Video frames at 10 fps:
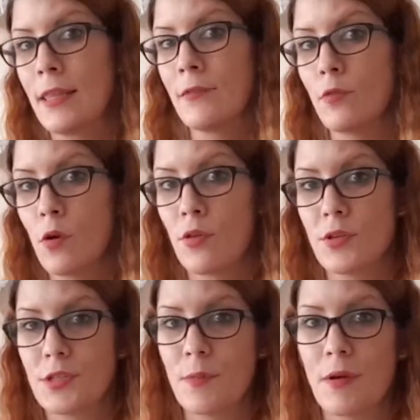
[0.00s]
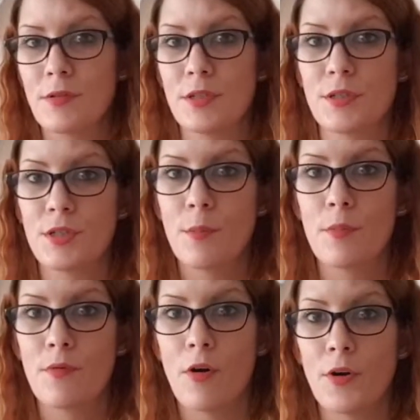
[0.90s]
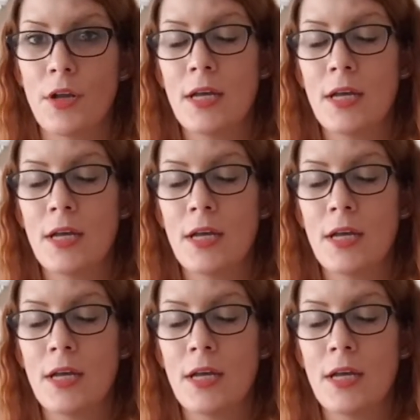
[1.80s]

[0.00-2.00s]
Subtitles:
and they've all got the Samaritans number on,